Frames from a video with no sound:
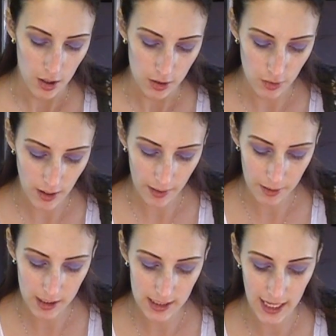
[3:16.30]
So now I'm
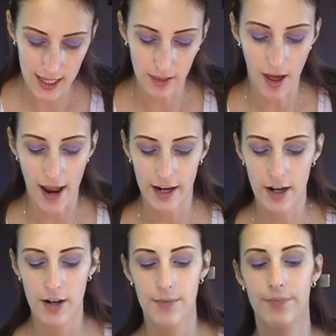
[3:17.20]
going to take
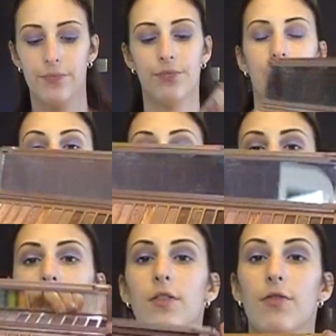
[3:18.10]
Liar
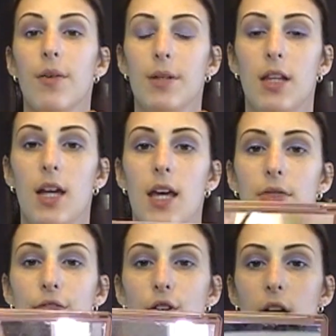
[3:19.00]
from the Naked
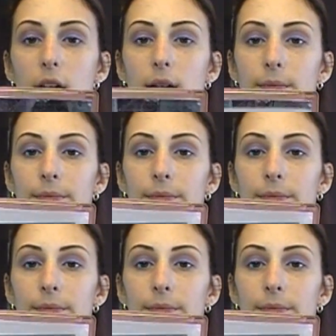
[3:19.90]
3. I'm